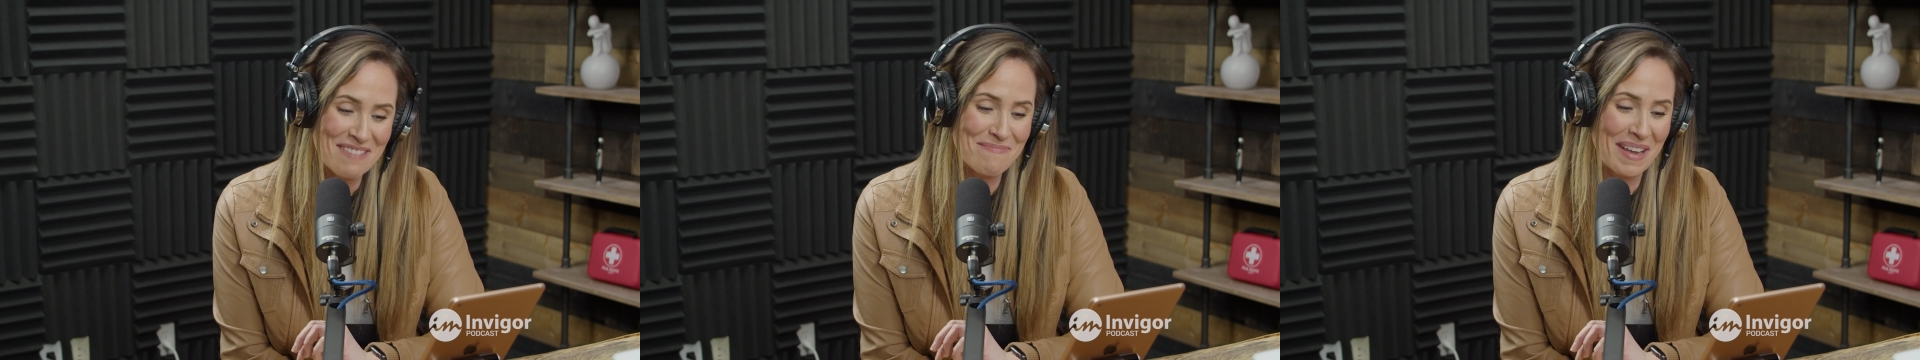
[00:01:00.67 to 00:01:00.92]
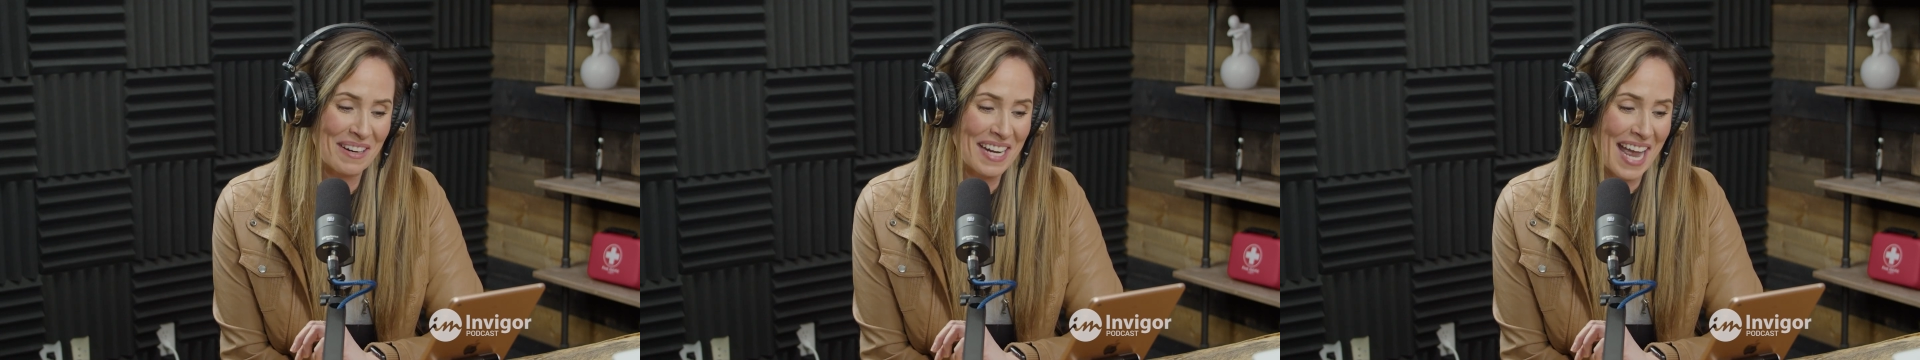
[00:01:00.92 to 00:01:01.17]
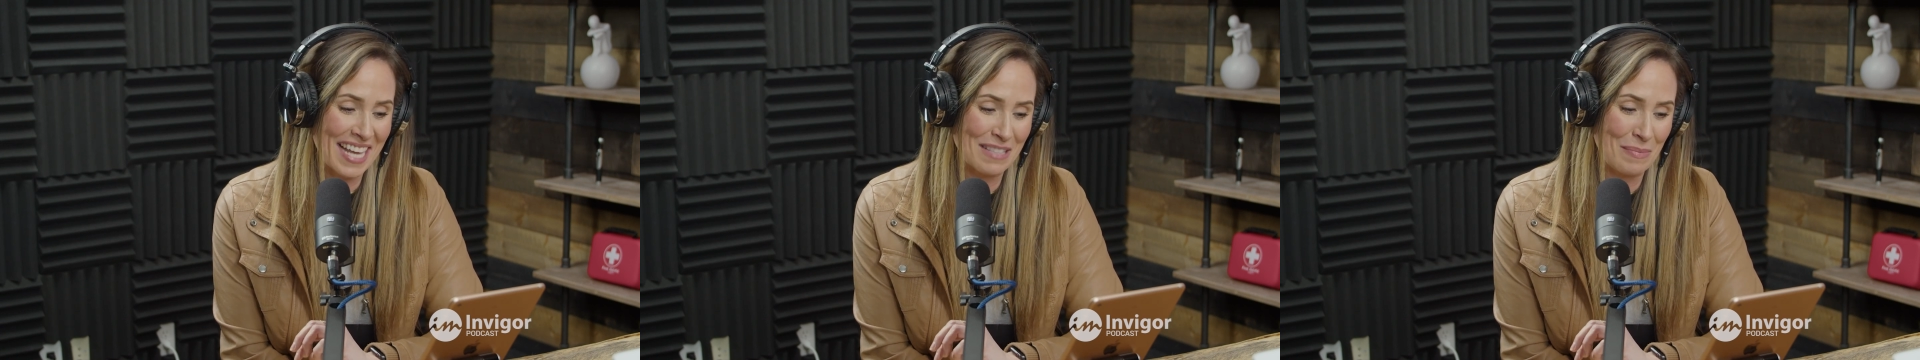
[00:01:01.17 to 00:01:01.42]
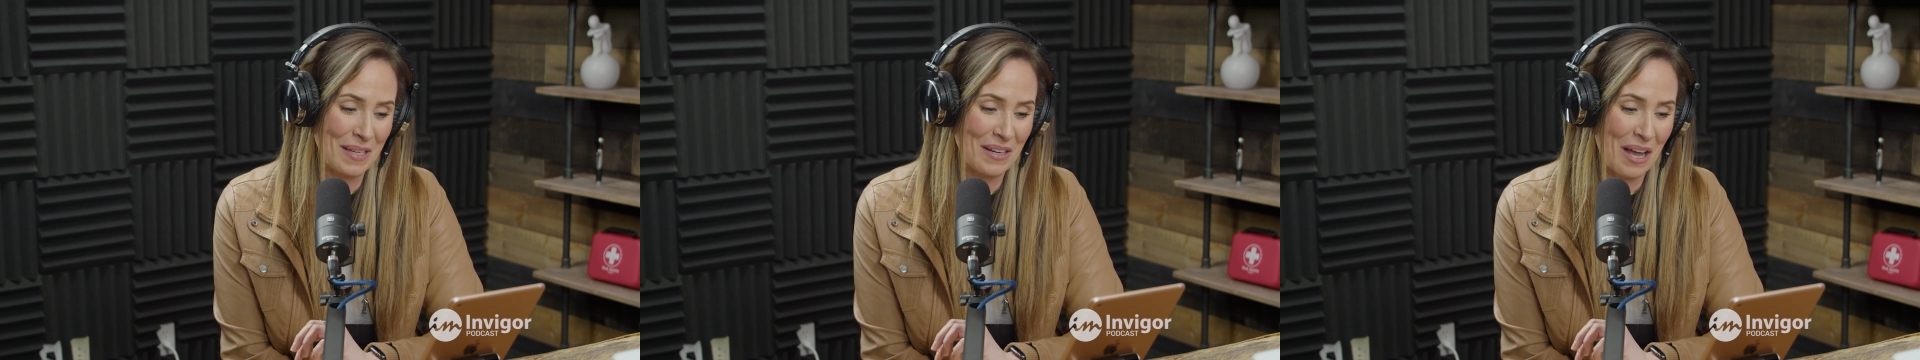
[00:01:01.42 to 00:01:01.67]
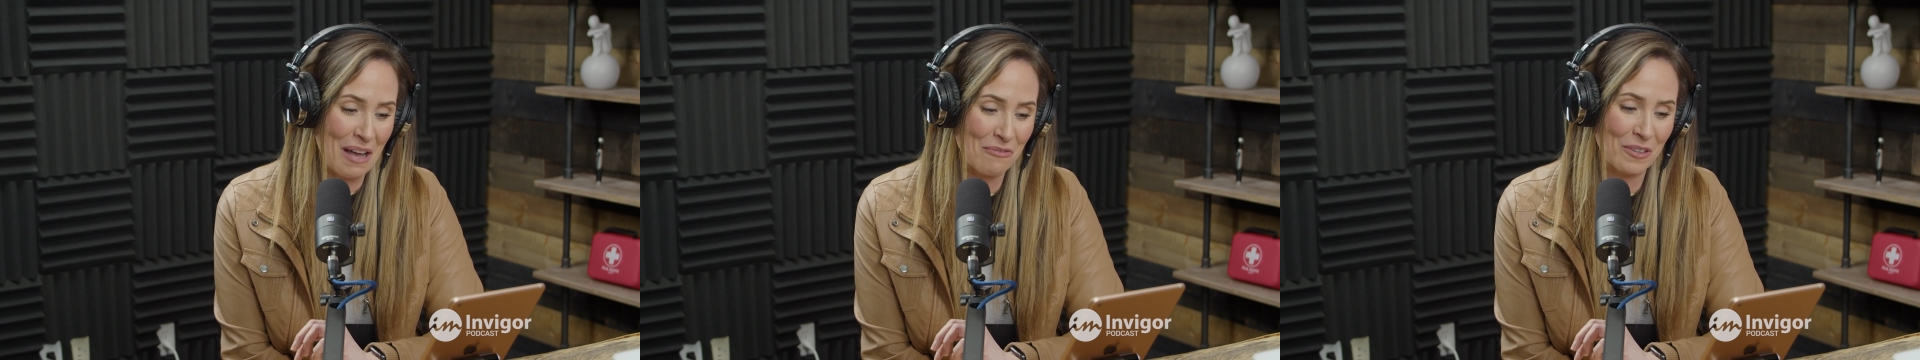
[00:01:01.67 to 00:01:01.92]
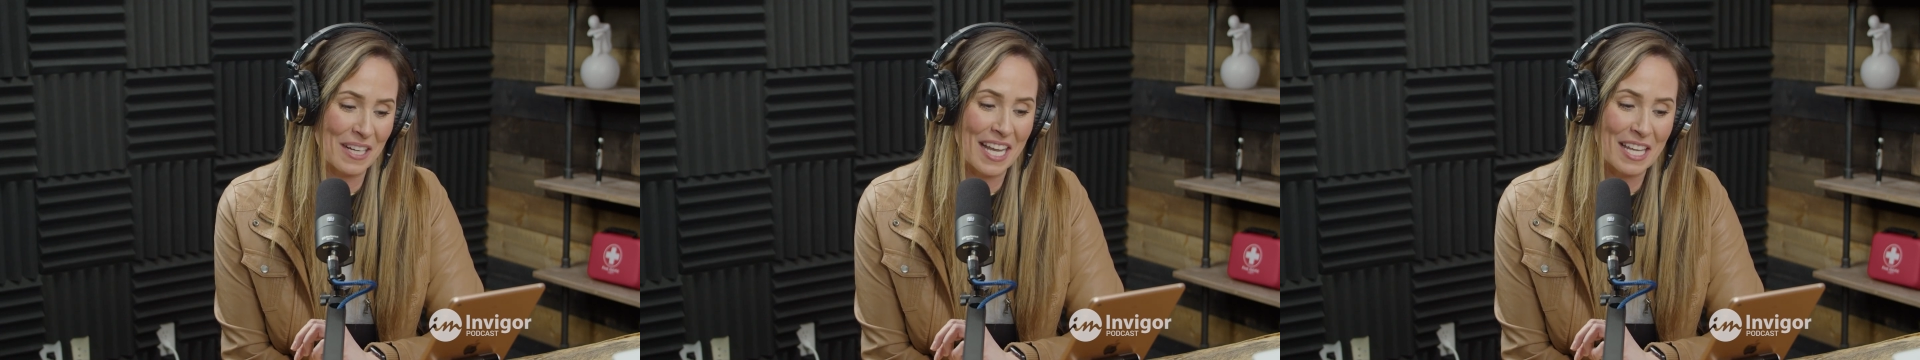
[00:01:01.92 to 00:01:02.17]
Mary has been
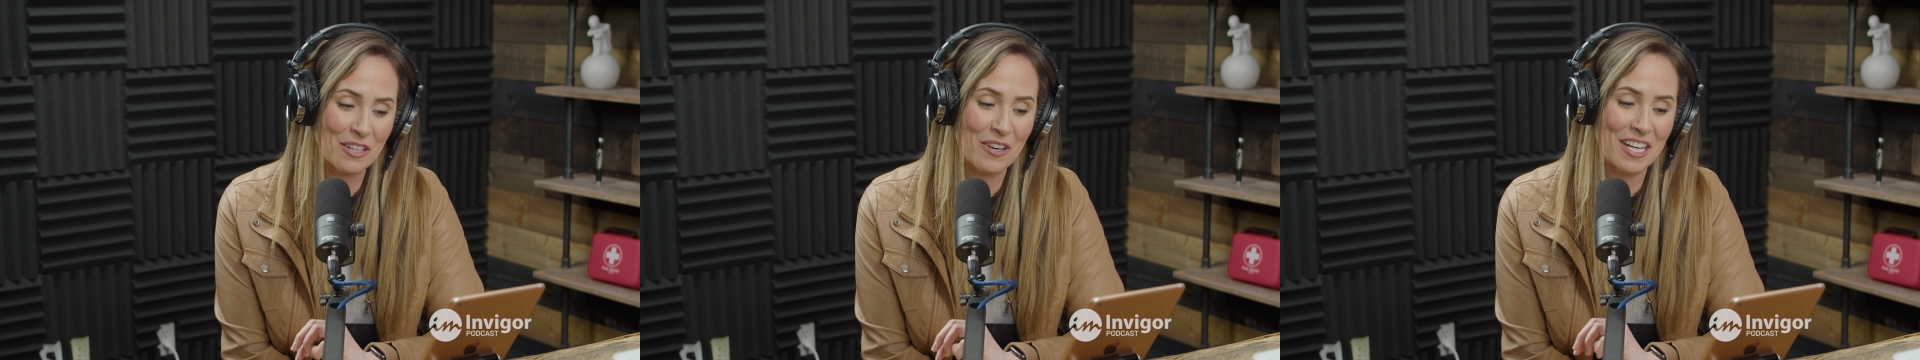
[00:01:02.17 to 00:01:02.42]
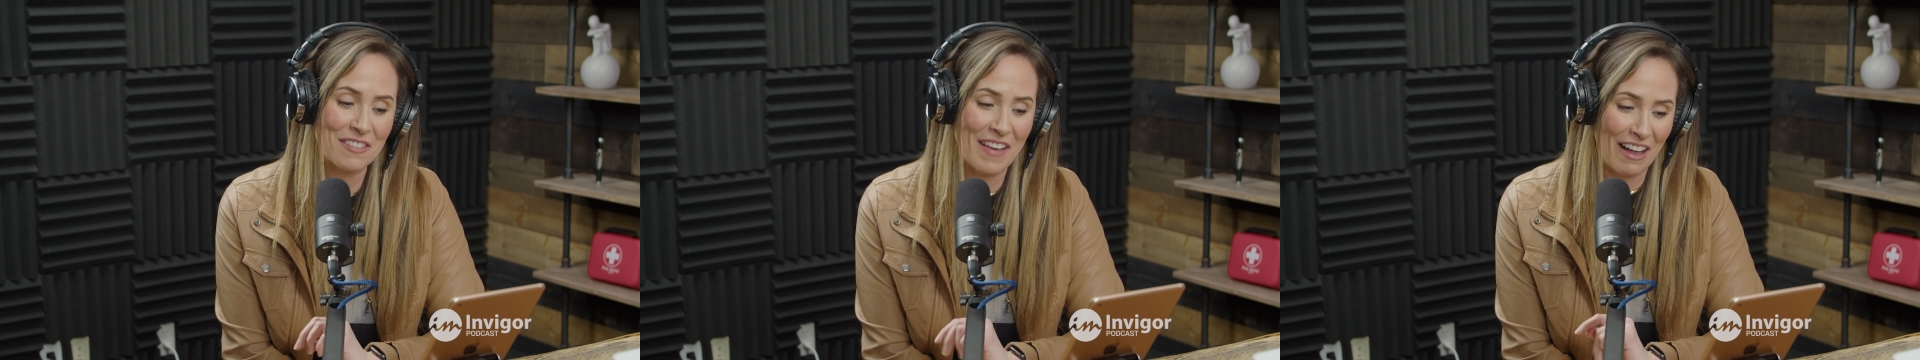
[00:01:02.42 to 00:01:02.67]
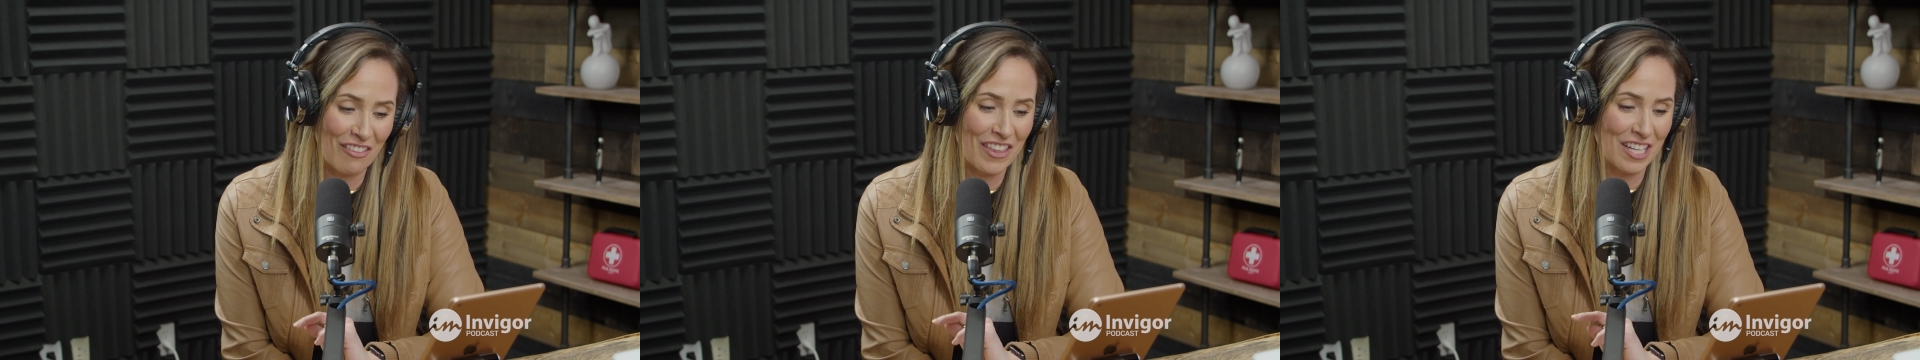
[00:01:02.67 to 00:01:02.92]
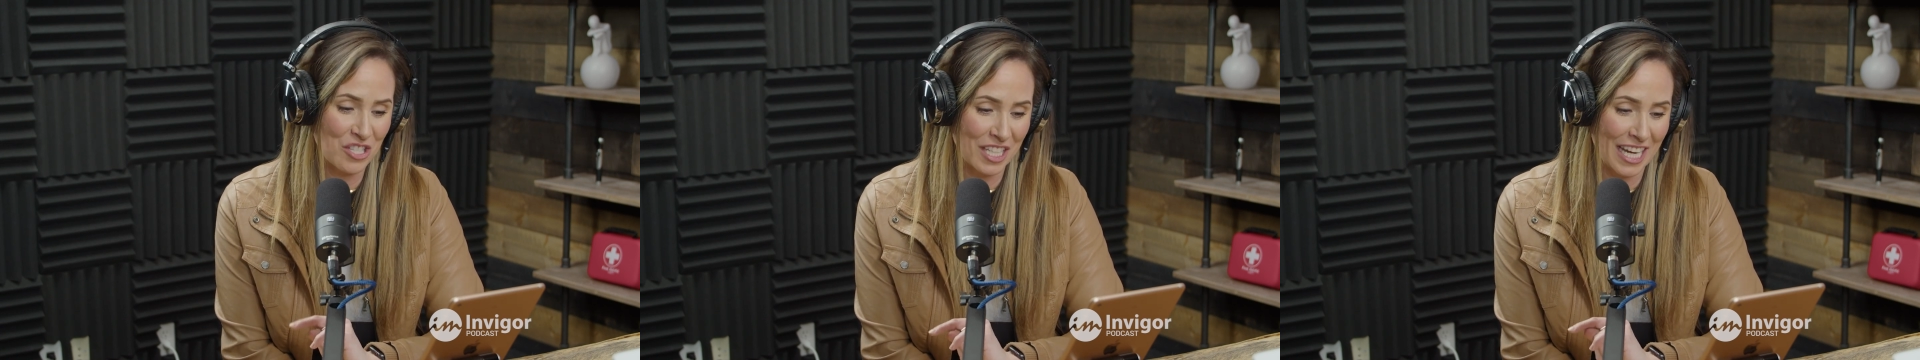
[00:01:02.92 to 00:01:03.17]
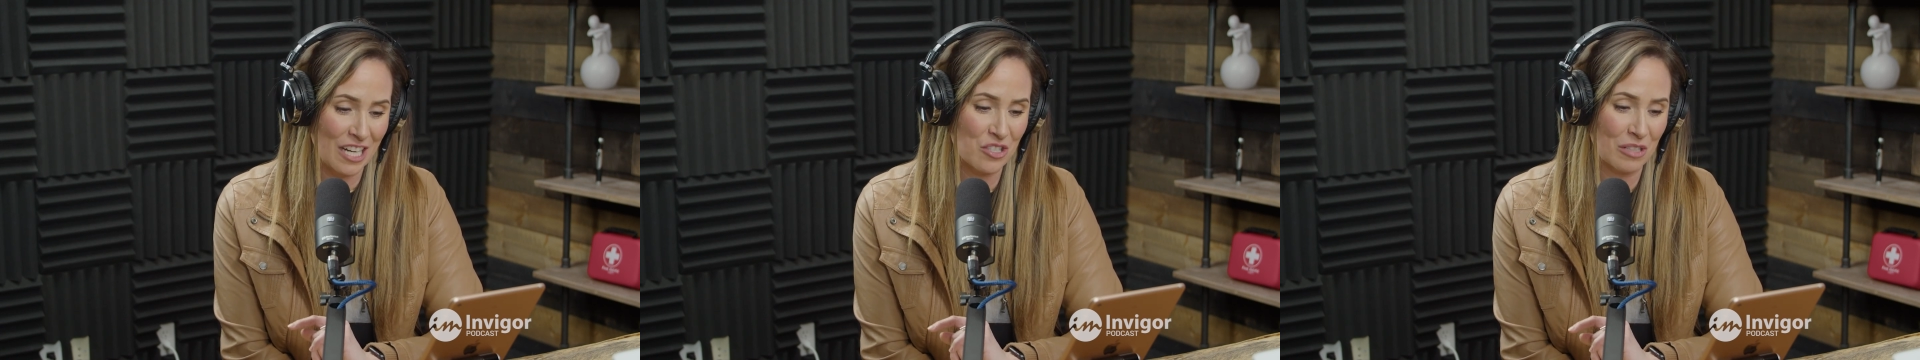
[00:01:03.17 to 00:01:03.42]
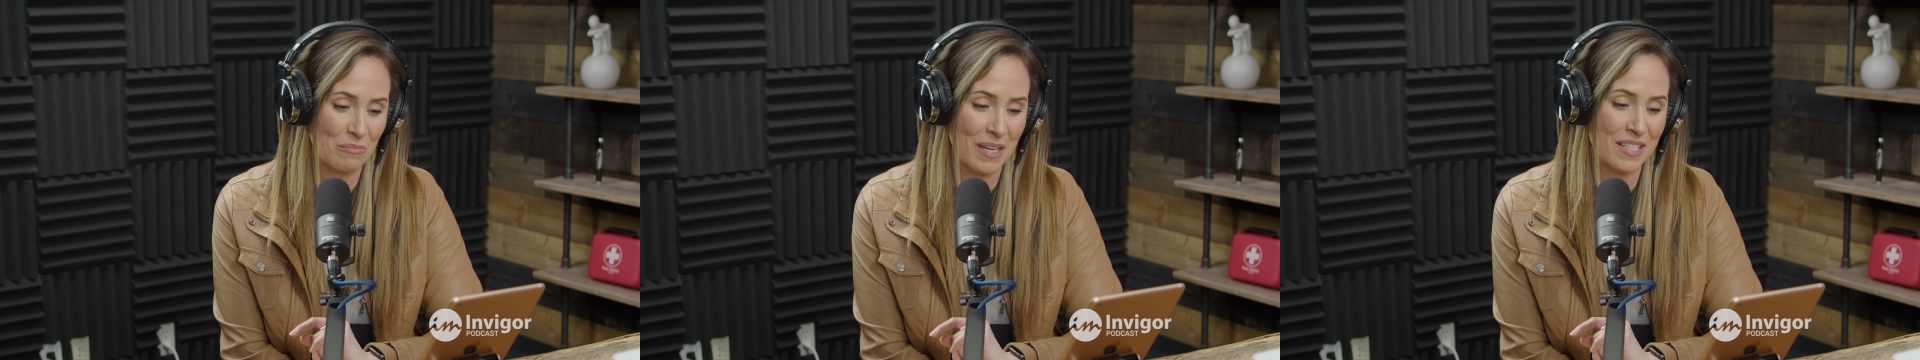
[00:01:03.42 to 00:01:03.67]
offering integrative health
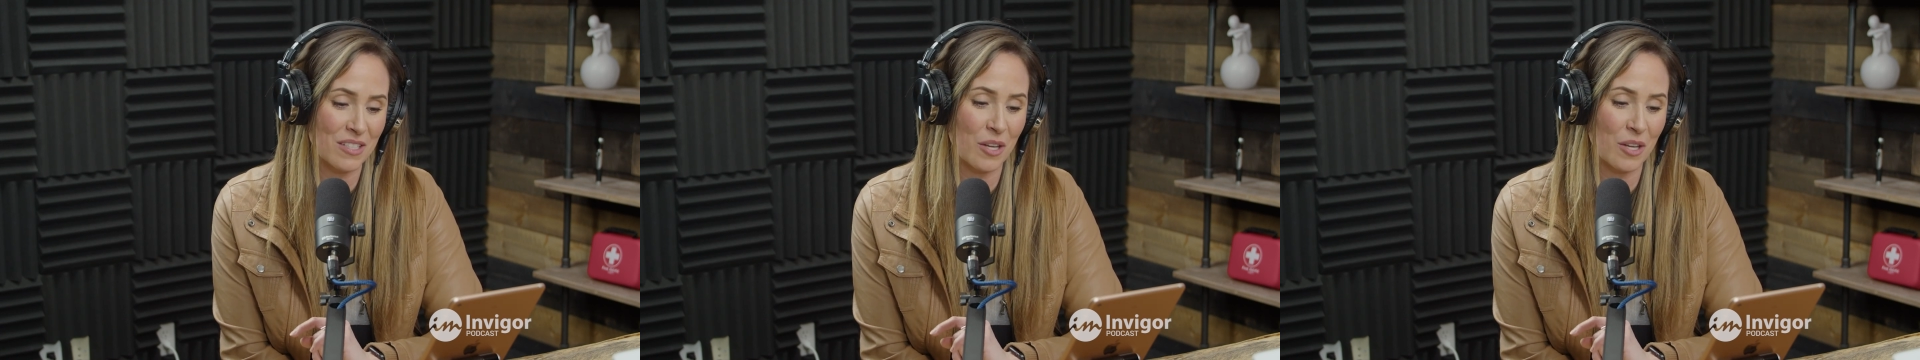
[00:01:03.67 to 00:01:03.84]
education based